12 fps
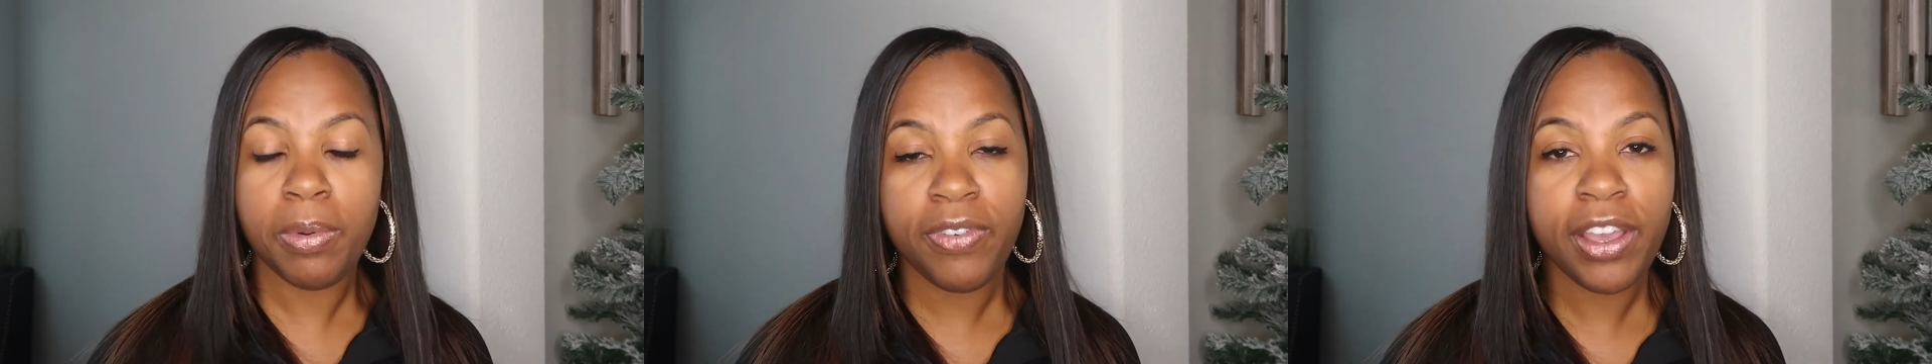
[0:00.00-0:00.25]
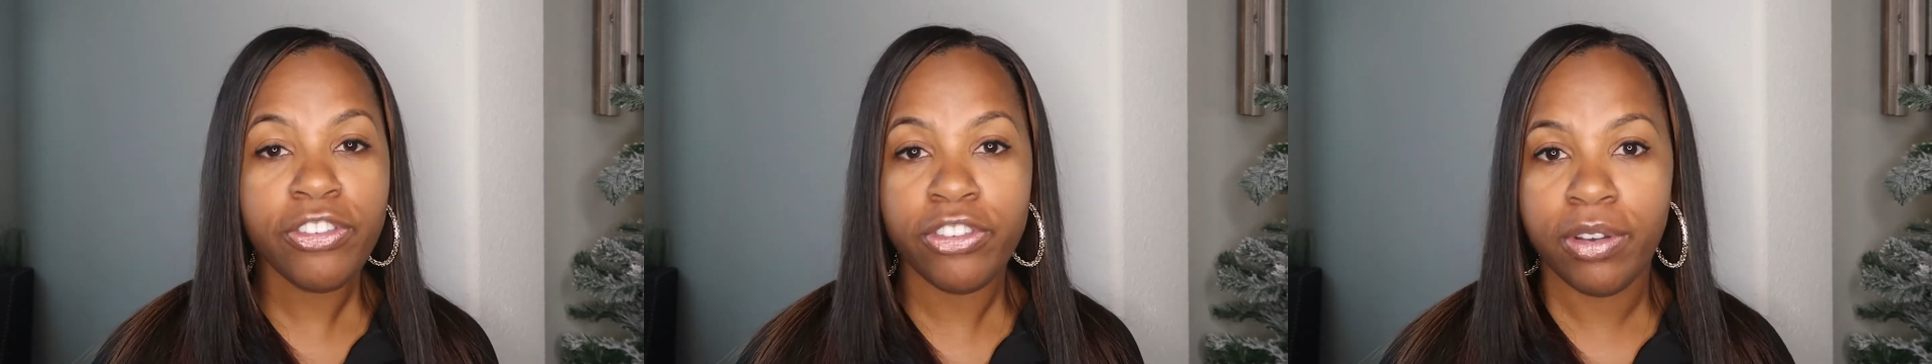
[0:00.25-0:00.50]

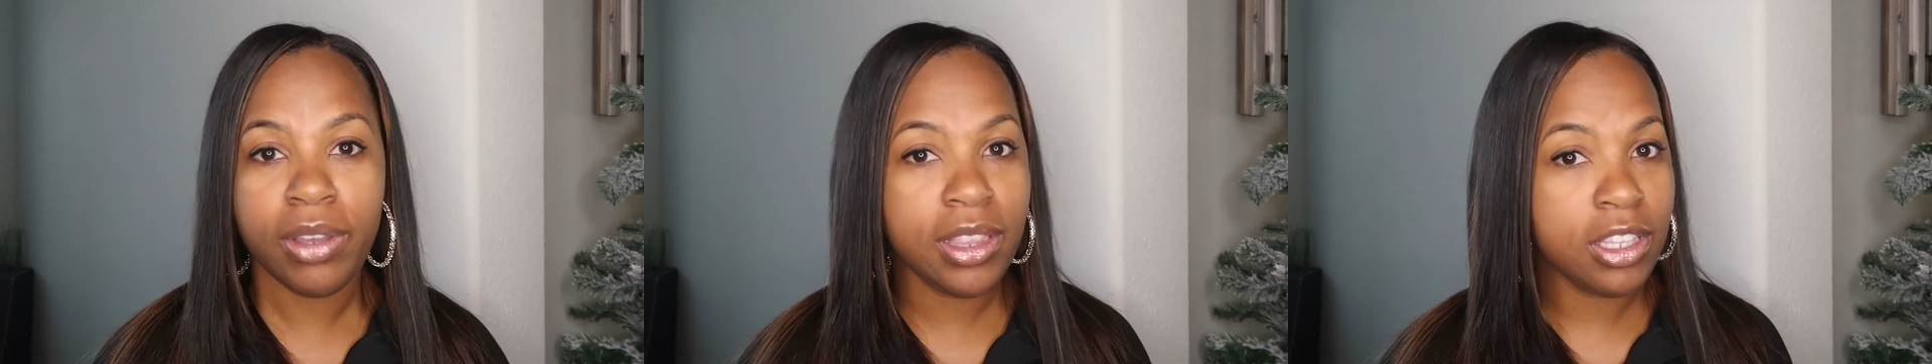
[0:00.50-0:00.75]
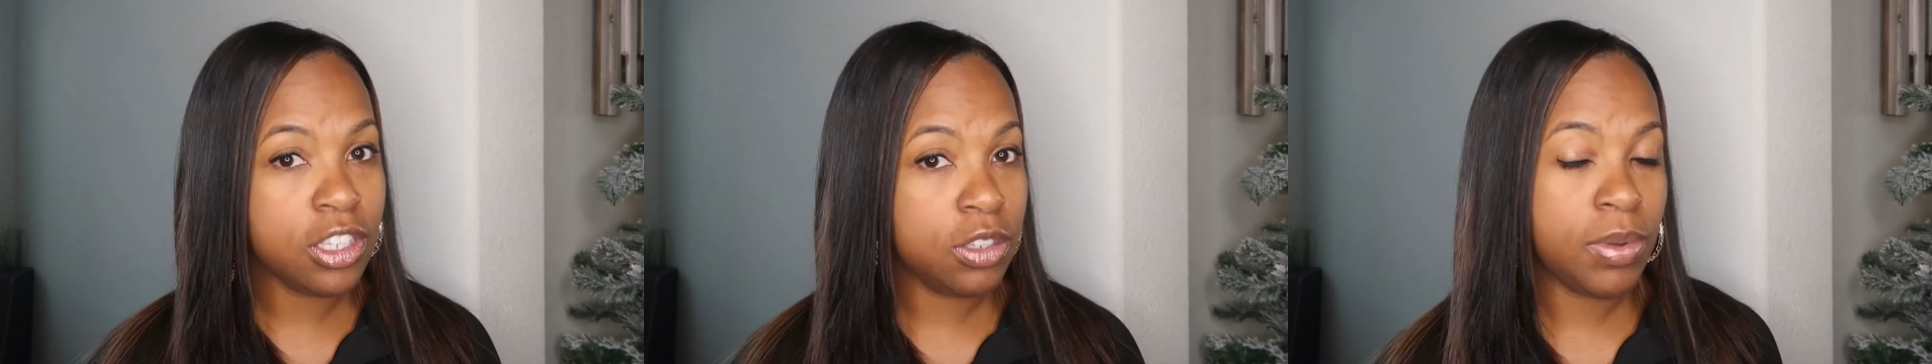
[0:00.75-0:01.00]
professional,
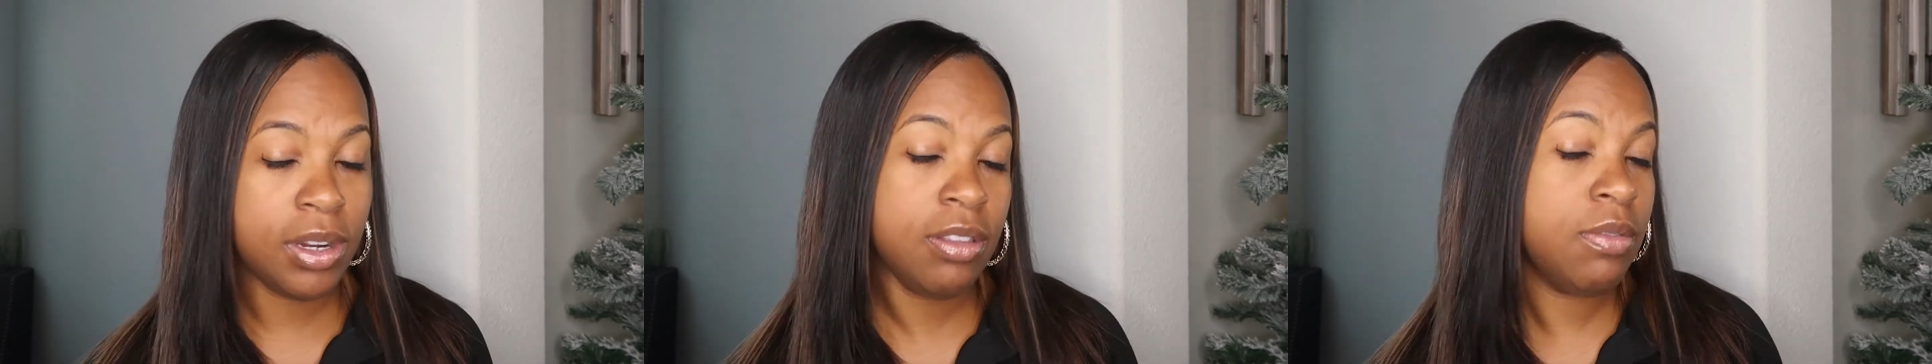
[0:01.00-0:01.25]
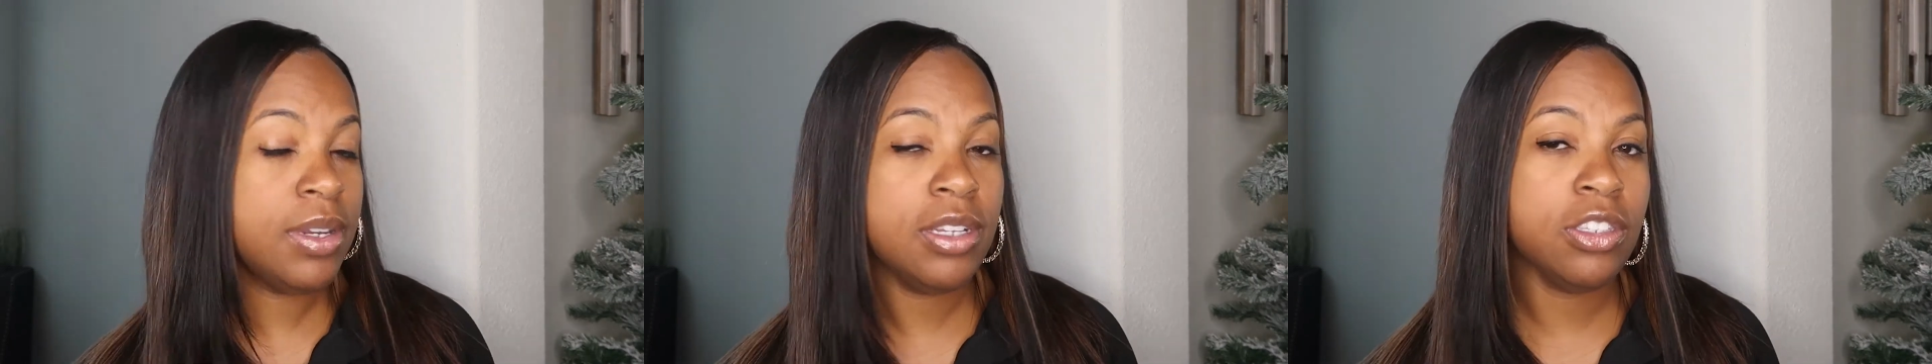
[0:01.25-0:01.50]
and this is one of
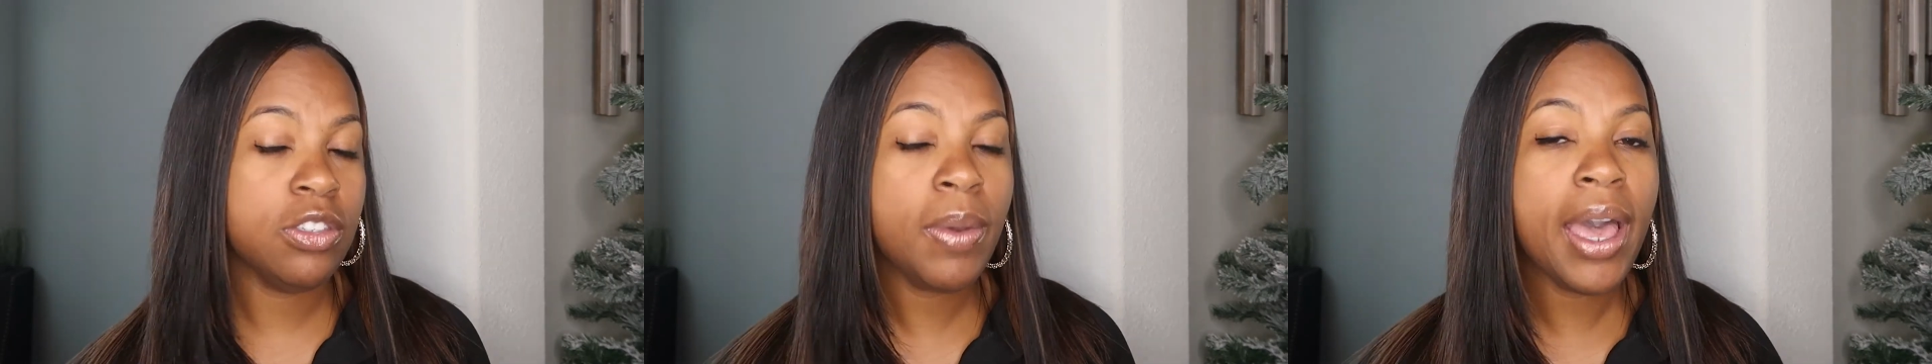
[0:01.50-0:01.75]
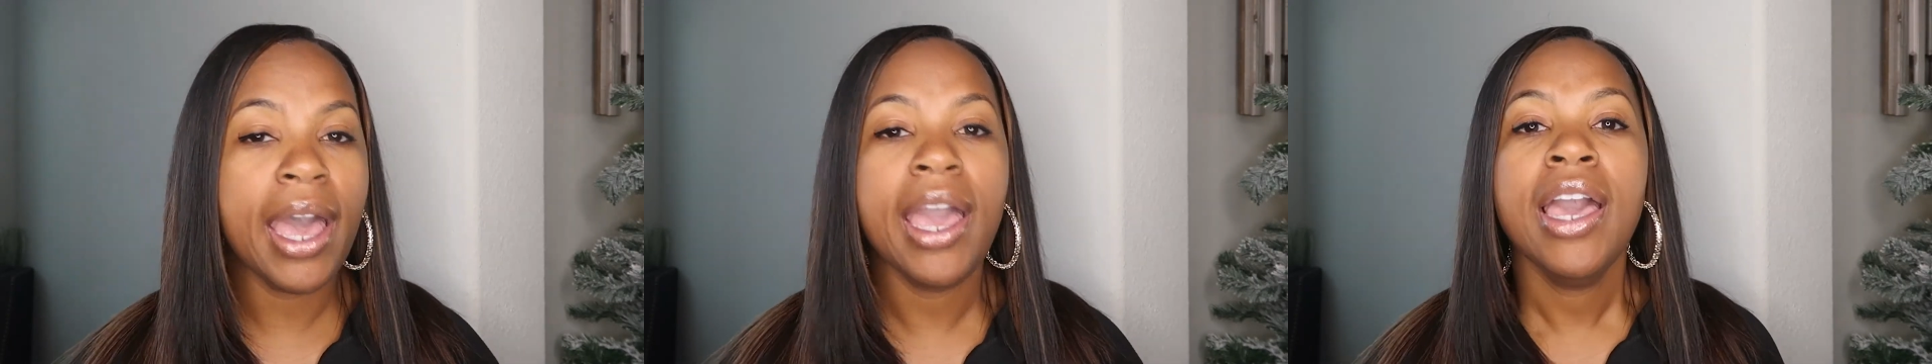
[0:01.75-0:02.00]
the reasons
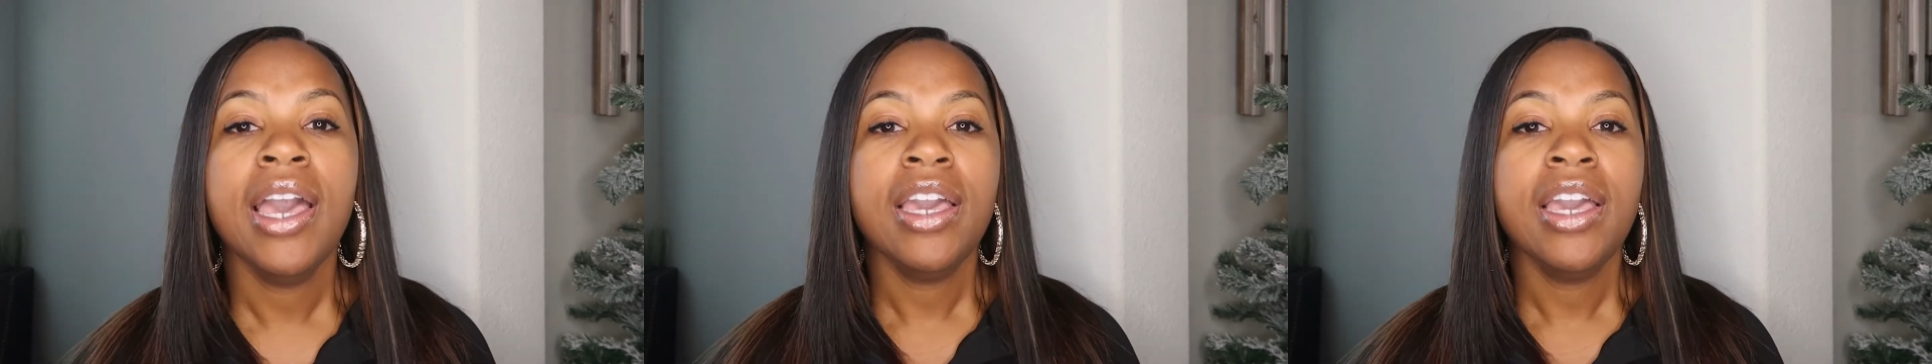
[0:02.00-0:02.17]
why.